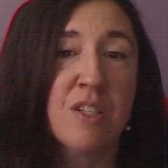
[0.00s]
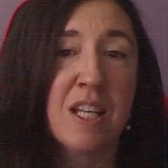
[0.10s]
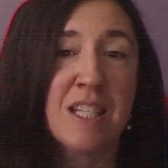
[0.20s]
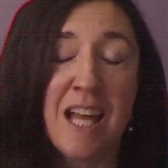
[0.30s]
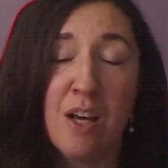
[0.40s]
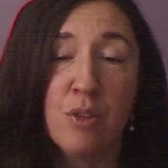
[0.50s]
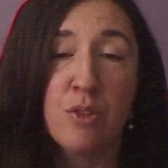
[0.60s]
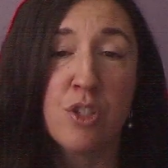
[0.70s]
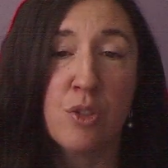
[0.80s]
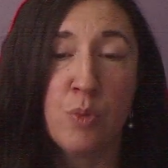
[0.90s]
That's the
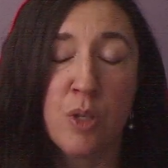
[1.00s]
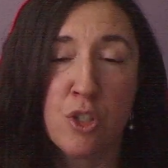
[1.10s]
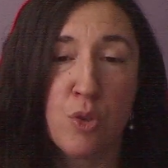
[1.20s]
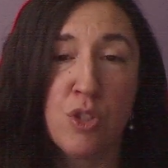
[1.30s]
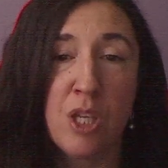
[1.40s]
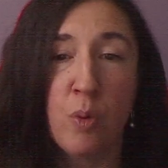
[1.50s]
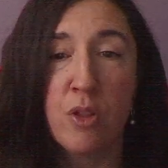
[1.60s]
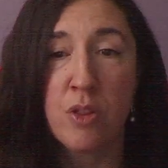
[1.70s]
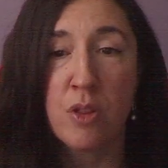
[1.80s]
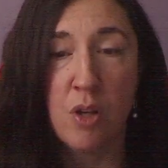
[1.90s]
house we associate with